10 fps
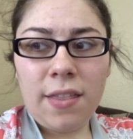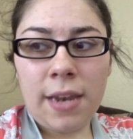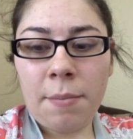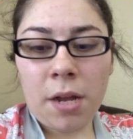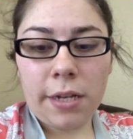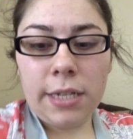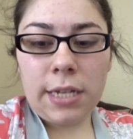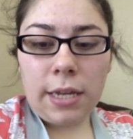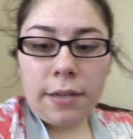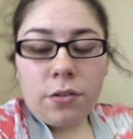then I'm not going to
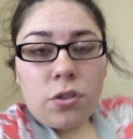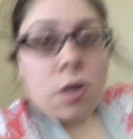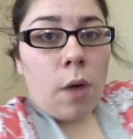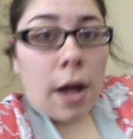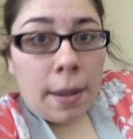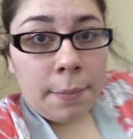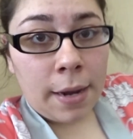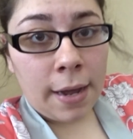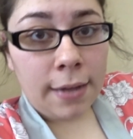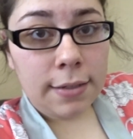take it. So I'm
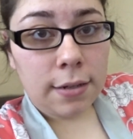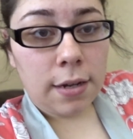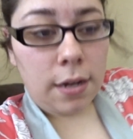not